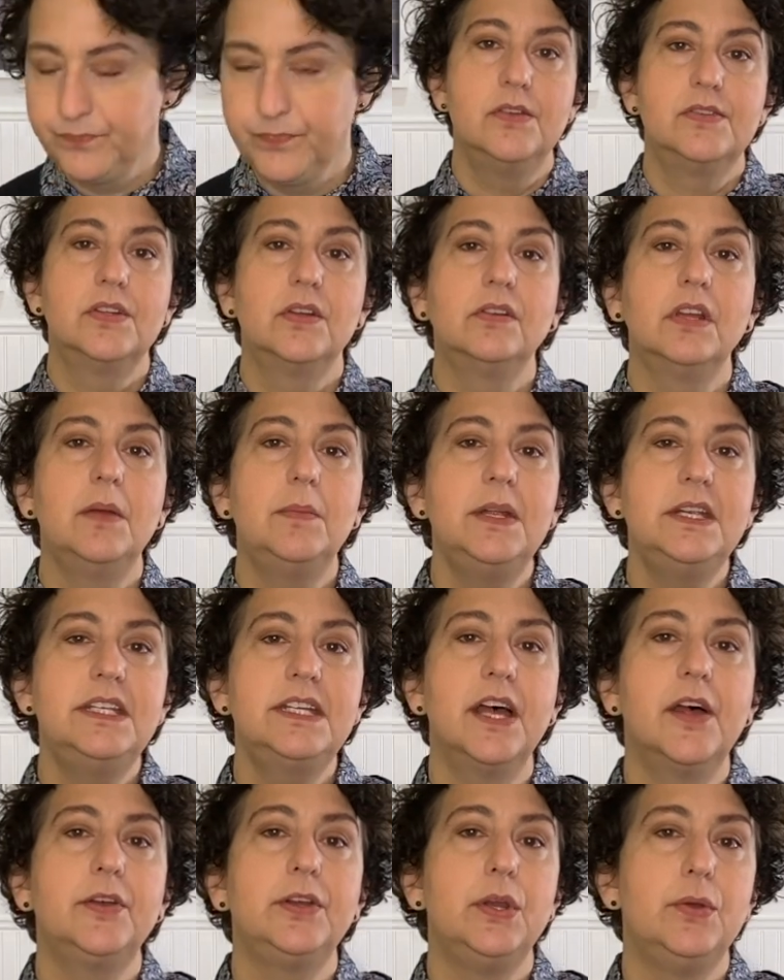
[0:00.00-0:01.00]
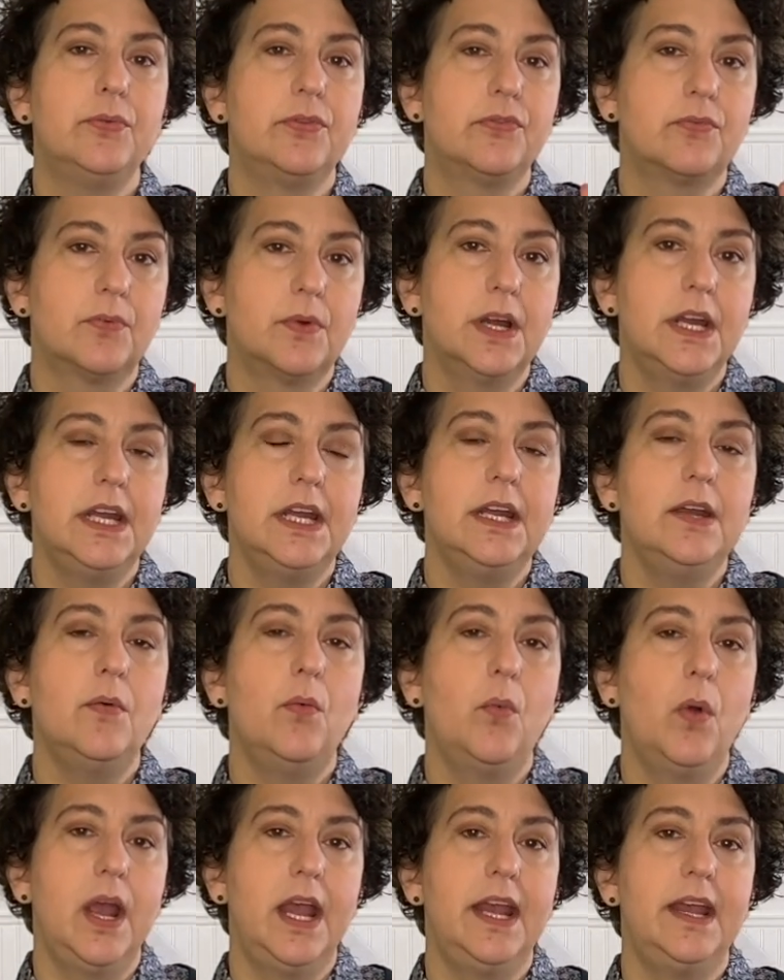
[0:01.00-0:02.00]
So let me tell you 3
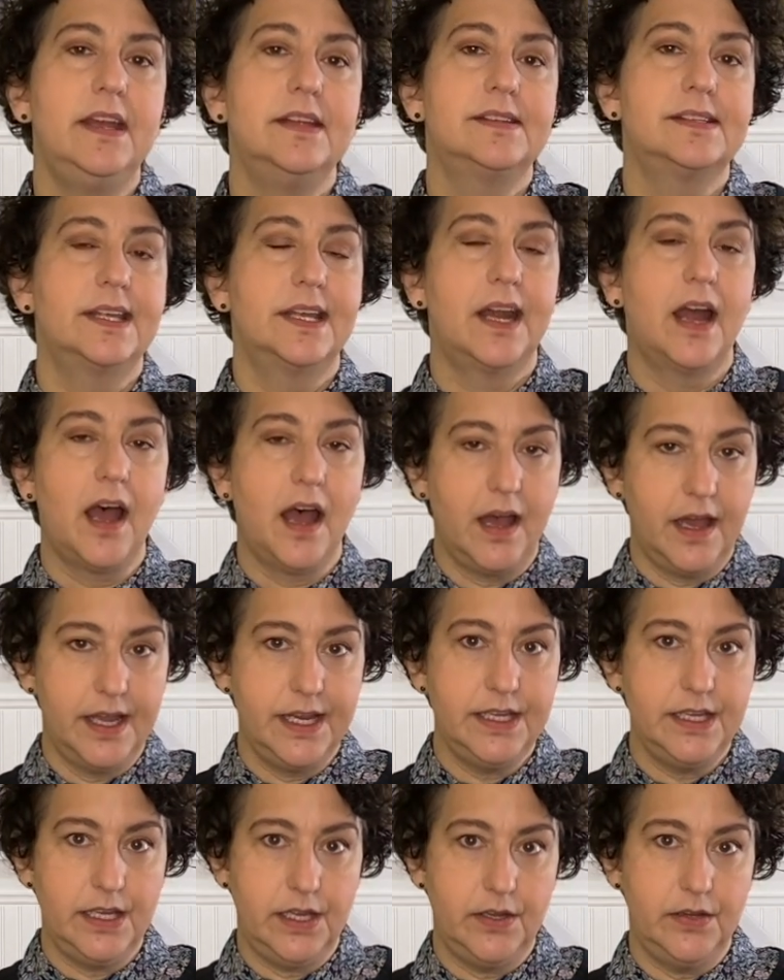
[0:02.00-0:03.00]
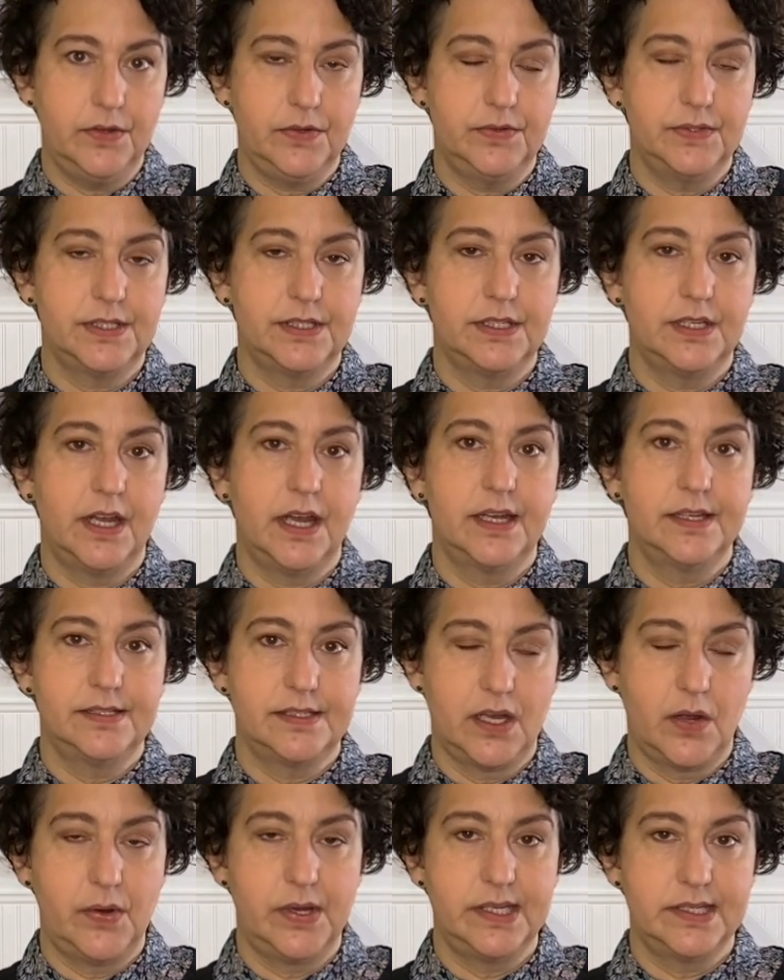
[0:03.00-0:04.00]
ways that I use a
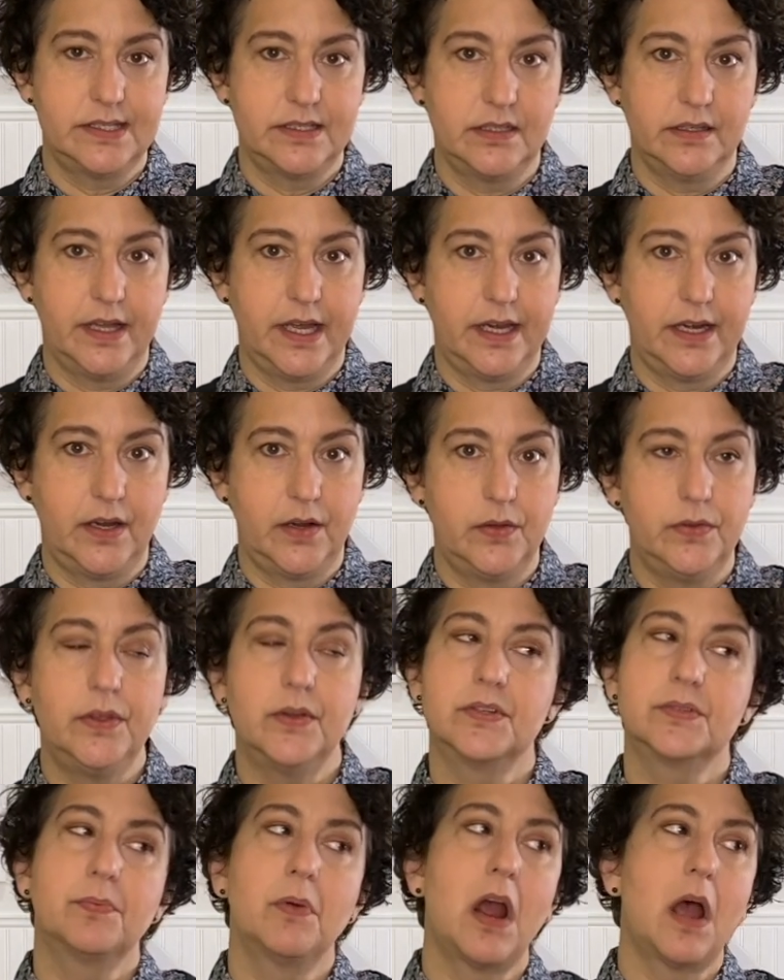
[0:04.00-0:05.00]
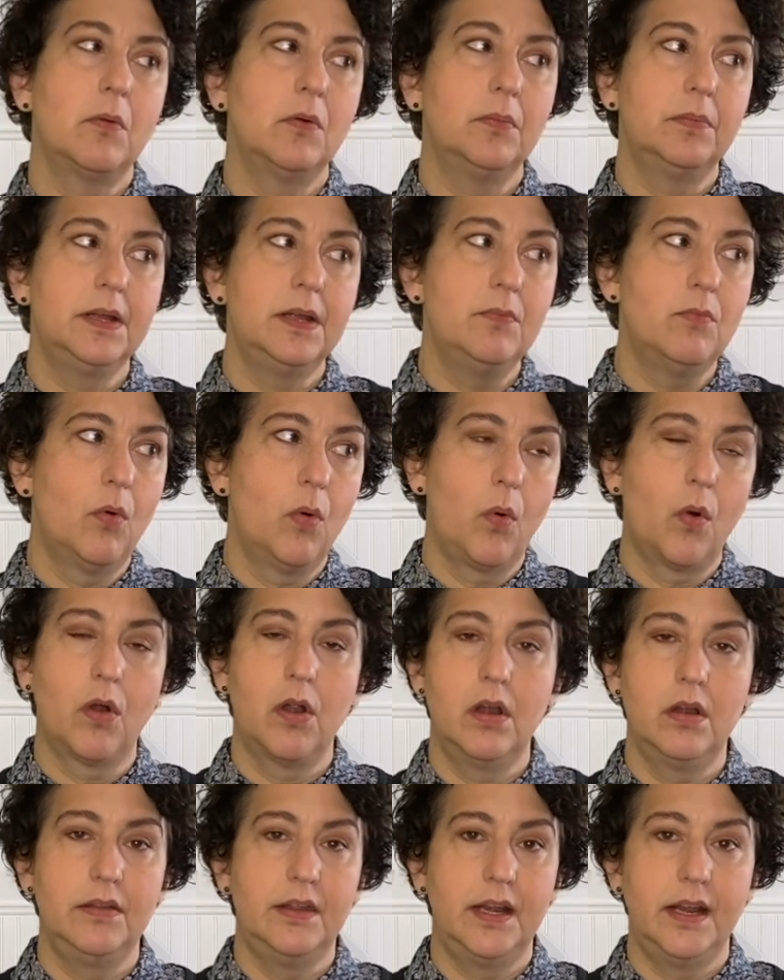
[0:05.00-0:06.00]
sewing stiletto. There's probably
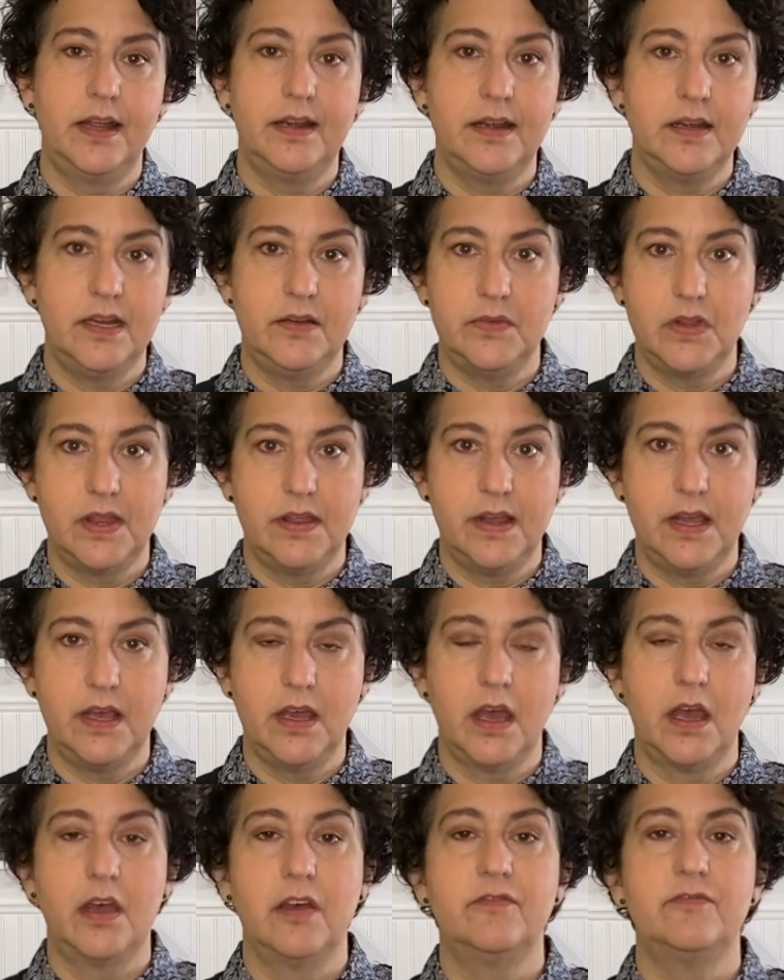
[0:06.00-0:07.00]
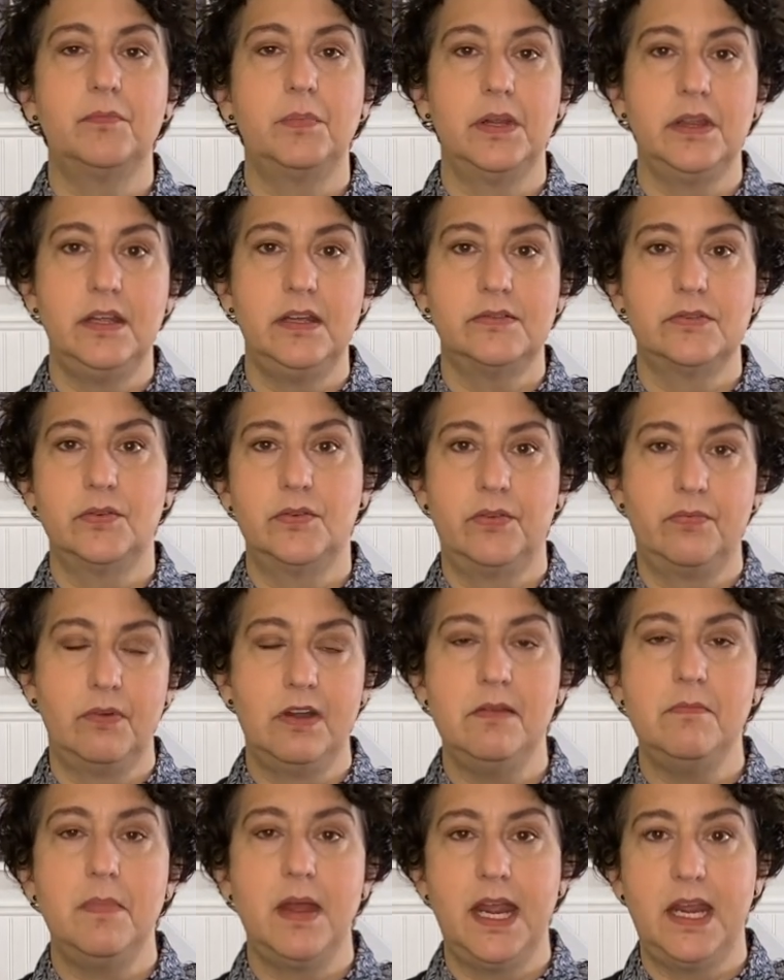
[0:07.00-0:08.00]
more that I didn't even think of, but these are
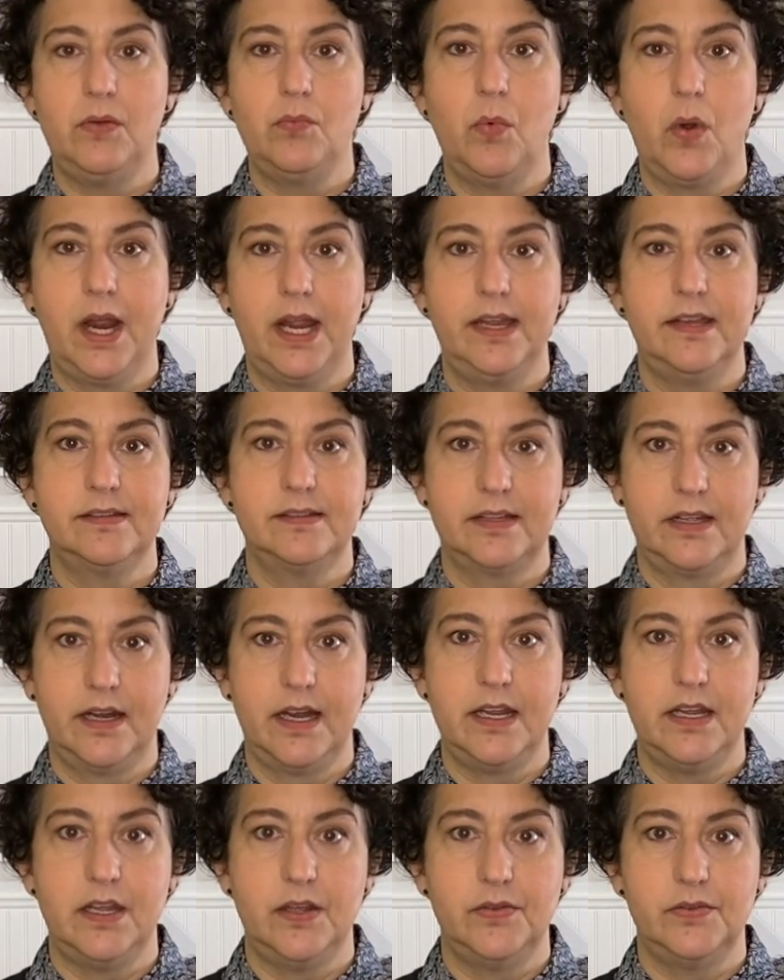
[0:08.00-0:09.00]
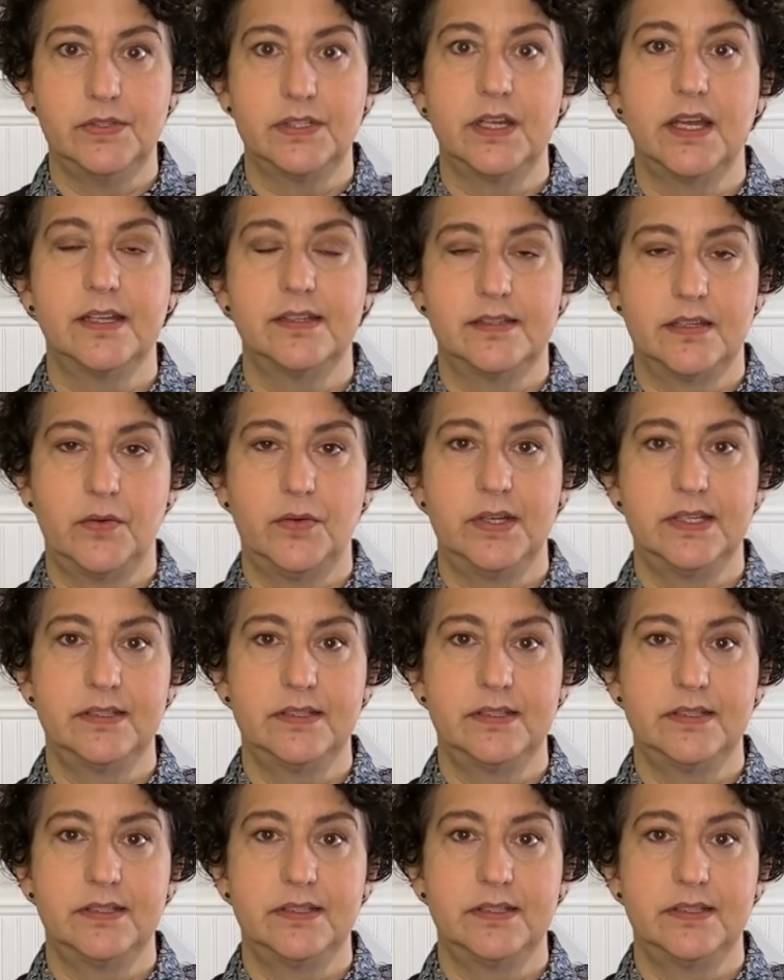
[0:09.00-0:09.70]
3 main ways that I use a sewing